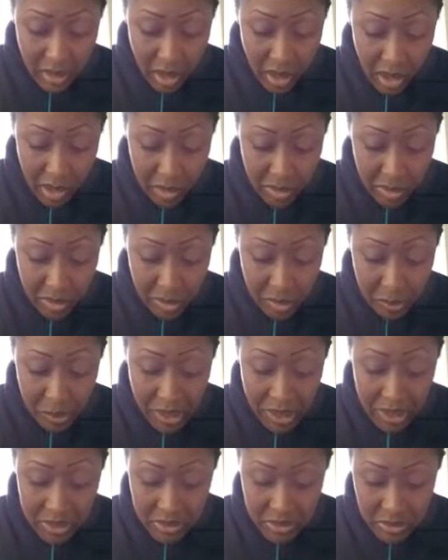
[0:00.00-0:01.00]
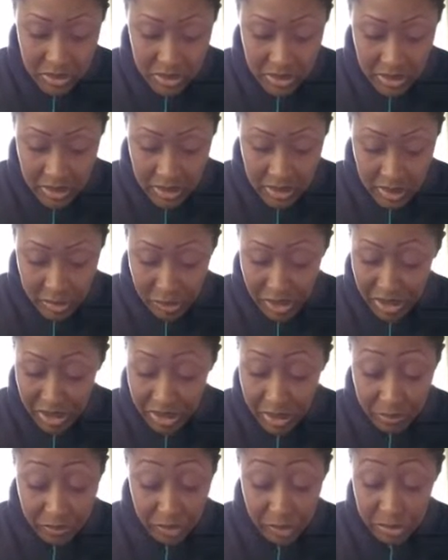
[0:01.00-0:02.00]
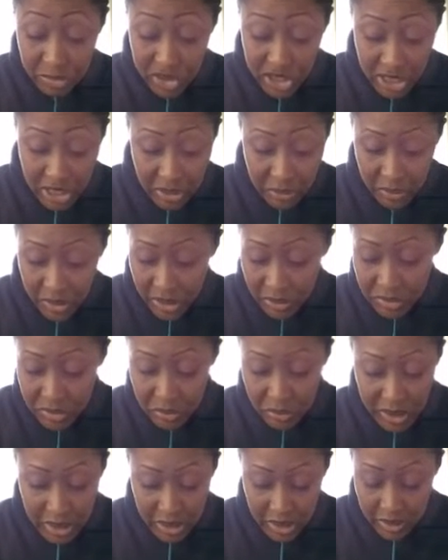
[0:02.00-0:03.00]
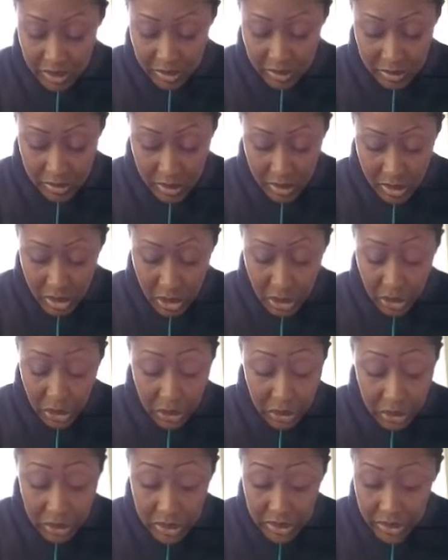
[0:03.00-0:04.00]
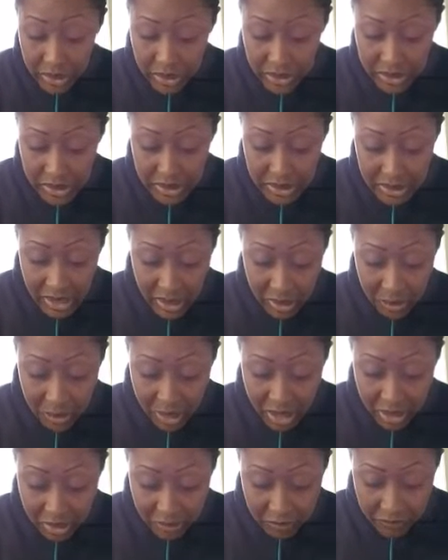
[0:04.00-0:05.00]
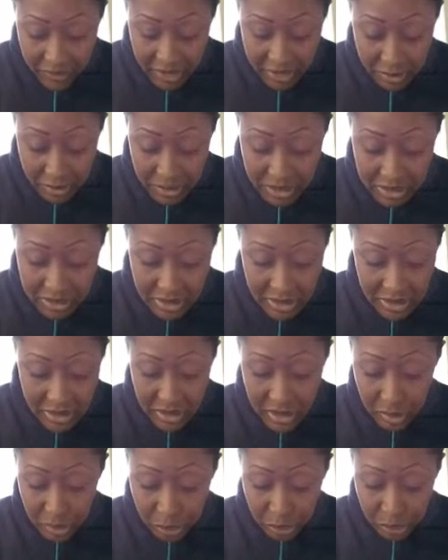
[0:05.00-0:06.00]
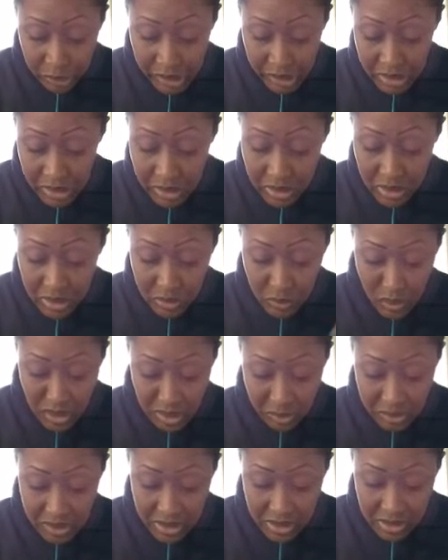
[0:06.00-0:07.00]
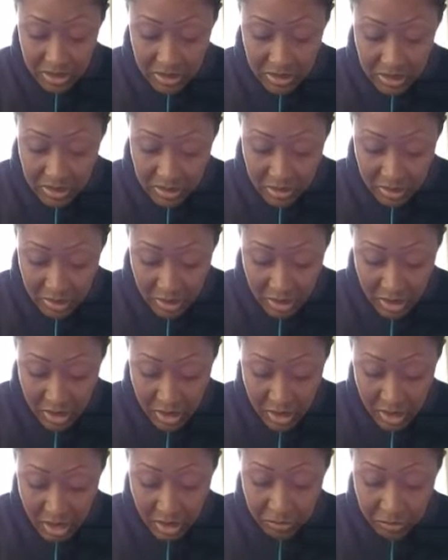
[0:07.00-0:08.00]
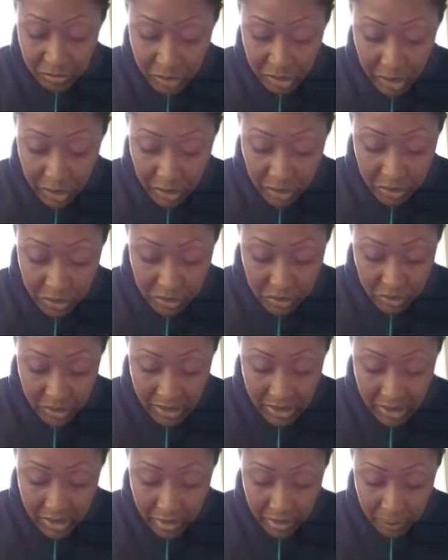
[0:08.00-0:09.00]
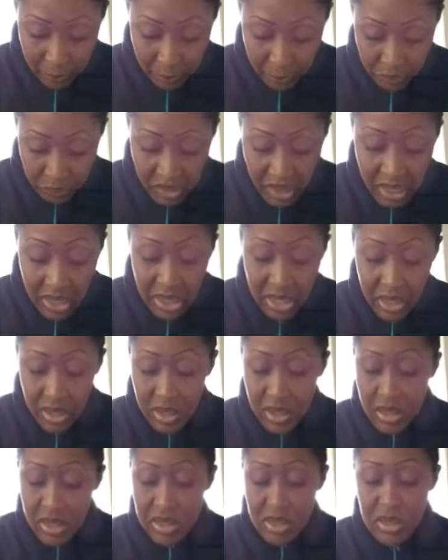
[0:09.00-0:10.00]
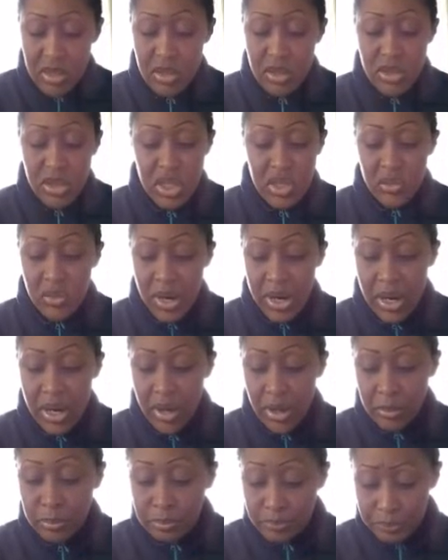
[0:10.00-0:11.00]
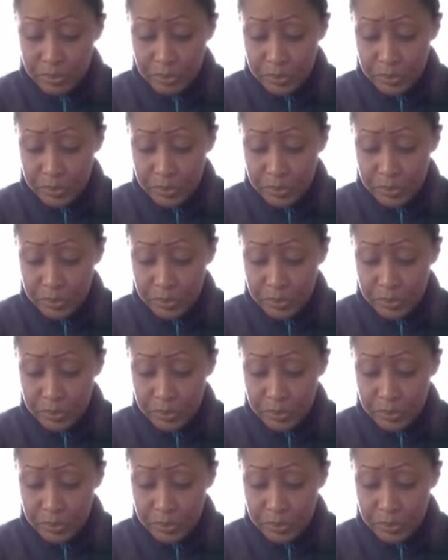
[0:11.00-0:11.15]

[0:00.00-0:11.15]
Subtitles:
our apostle sent about him from January. I was reading it earlier today, matter of fact, because I need to pray into this while I'm in this season of miracles right here. And this, it says right here,